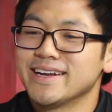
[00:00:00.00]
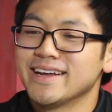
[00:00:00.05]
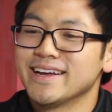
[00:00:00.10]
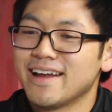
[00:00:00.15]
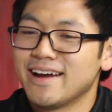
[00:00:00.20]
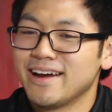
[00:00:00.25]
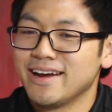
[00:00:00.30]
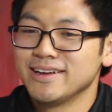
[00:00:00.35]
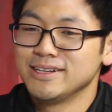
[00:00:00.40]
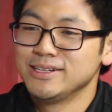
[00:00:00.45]
and
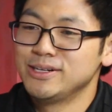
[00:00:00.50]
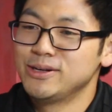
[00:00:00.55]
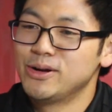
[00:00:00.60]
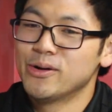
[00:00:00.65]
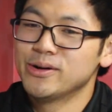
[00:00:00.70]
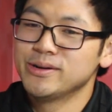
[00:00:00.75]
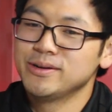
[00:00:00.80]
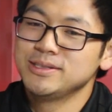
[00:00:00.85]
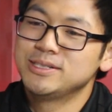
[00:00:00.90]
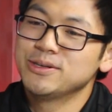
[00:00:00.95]
then I
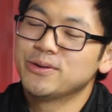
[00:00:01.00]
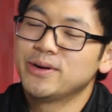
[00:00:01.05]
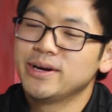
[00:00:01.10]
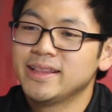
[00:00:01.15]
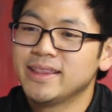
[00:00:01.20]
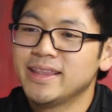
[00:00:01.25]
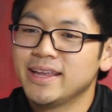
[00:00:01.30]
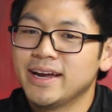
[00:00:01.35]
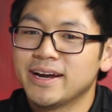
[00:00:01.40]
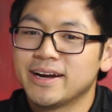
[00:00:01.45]
go and
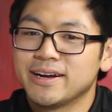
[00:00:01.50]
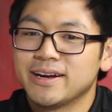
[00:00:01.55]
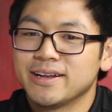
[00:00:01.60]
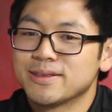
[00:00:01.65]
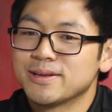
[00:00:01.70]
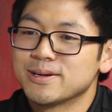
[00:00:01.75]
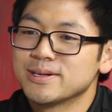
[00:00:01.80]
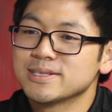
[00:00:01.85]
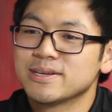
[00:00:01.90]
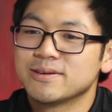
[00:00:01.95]
join there, and then
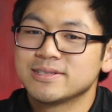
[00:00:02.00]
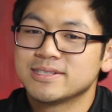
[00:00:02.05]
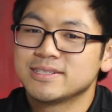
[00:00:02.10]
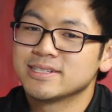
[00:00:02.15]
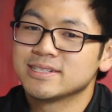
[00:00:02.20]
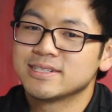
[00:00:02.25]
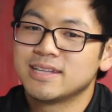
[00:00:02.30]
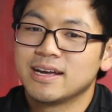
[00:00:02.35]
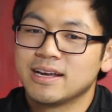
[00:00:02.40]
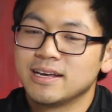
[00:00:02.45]
turns out it's
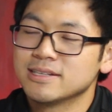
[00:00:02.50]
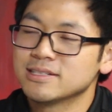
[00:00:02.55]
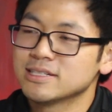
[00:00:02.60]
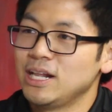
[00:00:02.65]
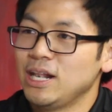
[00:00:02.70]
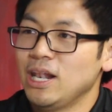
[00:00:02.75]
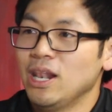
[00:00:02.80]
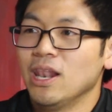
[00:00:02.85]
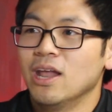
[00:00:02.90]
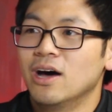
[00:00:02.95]
just like it's
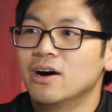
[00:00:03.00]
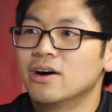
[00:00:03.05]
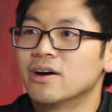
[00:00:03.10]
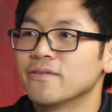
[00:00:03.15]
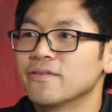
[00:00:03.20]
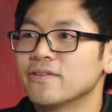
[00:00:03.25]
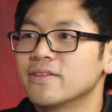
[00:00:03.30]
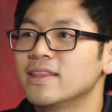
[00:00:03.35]
a lot of